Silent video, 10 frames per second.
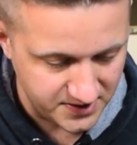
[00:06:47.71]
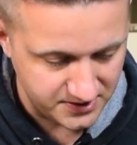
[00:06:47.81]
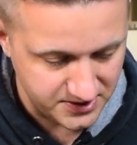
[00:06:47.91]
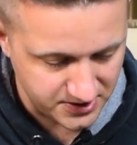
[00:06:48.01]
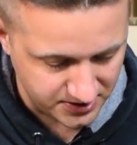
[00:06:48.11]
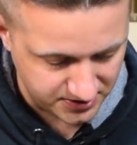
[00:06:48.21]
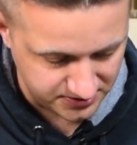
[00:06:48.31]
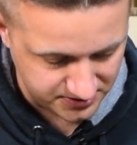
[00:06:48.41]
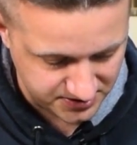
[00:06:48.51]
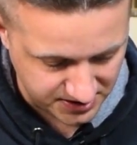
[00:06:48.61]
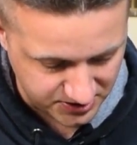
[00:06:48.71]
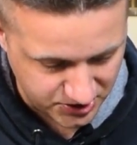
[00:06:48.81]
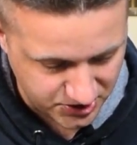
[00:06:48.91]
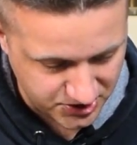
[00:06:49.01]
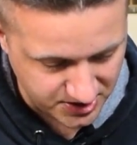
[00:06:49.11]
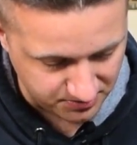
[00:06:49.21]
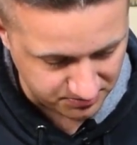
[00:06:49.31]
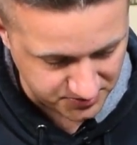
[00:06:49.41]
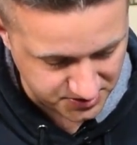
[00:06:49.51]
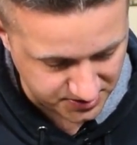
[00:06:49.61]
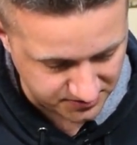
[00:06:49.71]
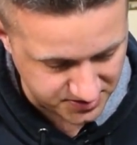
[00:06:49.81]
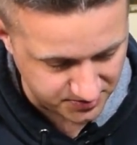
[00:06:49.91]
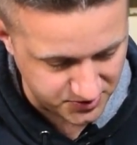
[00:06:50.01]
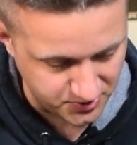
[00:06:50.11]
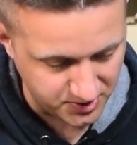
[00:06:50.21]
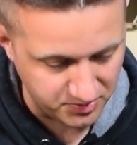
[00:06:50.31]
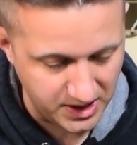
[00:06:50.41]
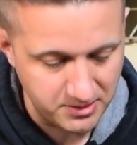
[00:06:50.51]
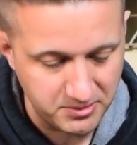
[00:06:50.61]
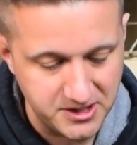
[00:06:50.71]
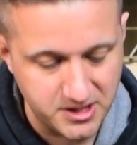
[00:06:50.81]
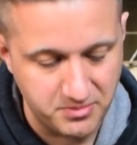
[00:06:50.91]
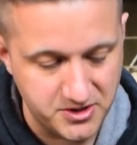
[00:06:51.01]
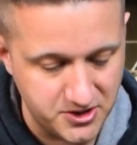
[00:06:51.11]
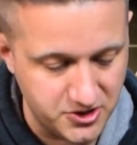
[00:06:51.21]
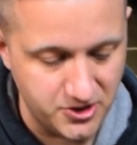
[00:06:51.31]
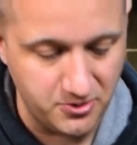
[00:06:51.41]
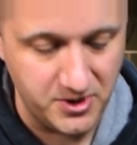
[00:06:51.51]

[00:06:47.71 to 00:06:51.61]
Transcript: these looks like shims of some sort, probably to position the